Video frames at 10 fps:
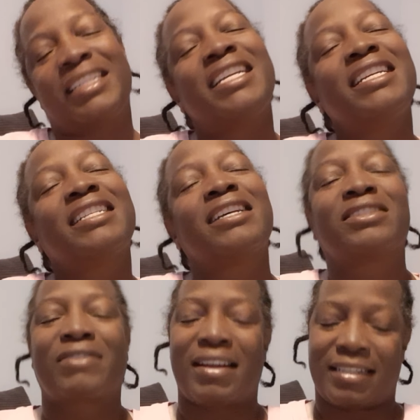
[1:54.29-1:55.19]

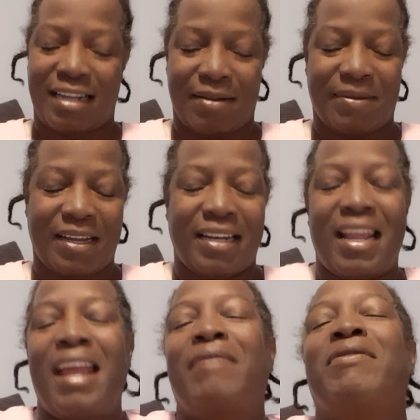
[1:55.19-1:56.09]
Jesus Christ's name. And
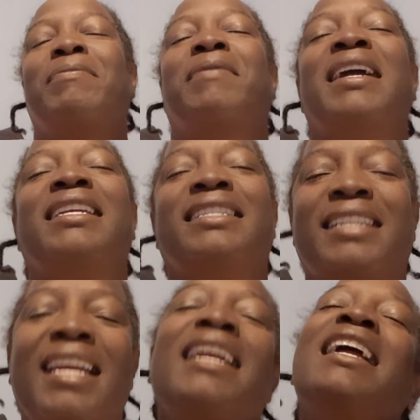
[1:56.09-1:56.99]
everybody say,